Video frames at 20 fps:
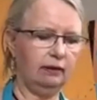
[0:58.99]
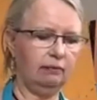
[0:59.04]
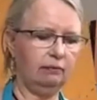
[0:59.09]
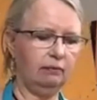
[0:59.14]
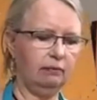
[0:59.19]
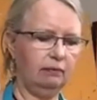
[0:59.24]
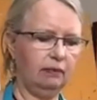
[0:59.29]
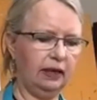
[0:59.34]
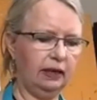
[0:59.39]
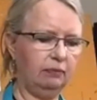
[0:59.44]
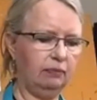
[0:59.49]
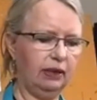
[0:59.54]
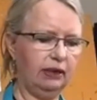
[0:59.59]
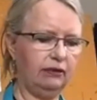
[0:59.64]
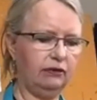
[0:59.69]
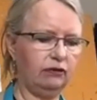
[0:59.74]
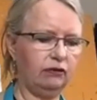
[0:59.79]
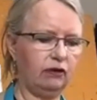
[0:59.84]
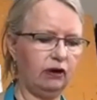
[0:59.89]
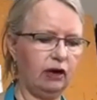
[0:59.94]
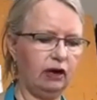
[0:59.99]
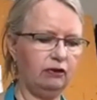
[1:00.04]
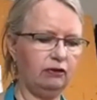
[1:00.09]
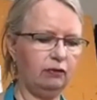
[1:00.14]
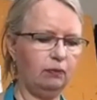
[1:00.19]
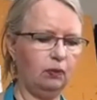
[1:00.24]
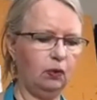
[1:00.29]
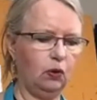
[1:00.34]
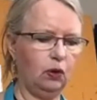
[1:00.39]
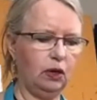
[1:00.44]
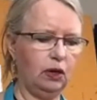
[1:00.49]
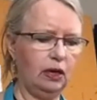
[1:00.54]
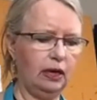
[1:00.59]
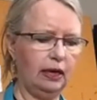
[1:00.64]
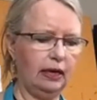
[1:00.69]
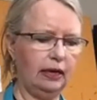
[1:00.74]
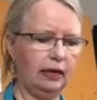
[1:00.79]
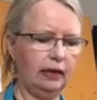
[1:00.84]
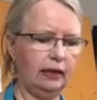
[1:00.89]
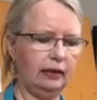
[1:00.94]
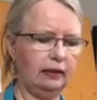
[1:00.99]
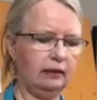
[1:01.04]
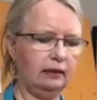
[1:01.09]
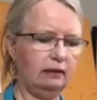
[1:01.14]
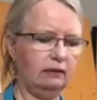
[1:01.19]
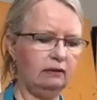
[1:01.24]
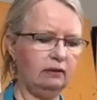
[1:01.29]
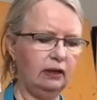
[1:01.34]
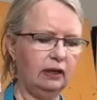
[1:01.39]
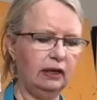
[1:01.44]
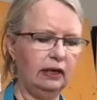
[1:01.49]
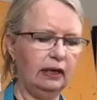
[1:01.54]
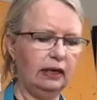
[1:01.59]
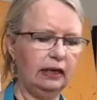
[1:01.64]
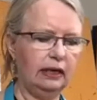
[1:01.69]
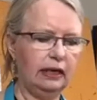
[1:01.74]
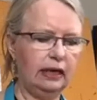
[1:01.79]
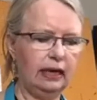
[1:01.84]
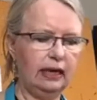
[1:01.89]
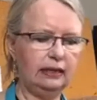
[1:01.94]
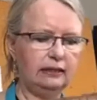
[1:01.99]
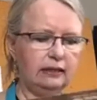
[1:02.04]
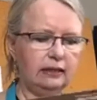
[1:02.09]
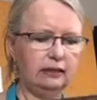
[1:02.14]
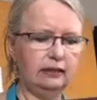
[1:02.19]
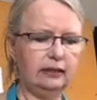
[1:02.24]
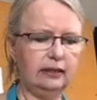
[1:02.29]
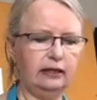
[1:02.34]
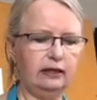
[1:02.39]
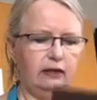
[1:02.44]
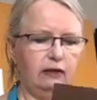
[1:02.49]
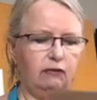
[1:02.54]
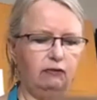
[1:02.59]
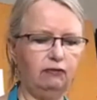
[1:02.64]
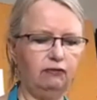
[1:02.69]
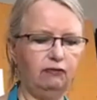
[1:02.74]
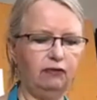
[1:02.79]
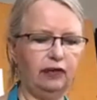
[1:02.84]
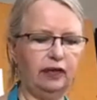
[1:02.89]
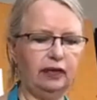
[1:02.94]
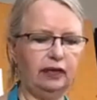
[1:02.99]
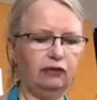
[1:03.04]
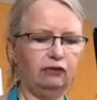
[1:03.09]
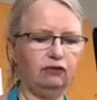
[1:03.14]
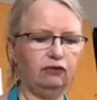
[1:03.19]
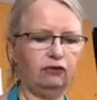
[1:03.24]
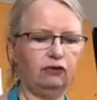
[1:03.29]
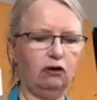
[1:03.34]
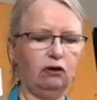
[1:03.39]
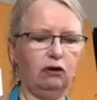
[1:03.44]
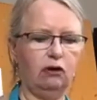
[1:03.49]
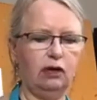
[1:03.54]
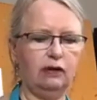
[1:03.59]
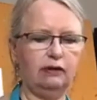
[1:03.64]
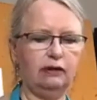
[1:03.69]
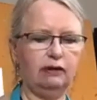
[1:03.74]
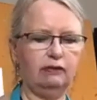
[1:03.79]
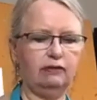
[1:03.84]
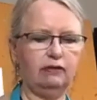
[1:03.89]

made by Strathmore, and it has a linen finish on this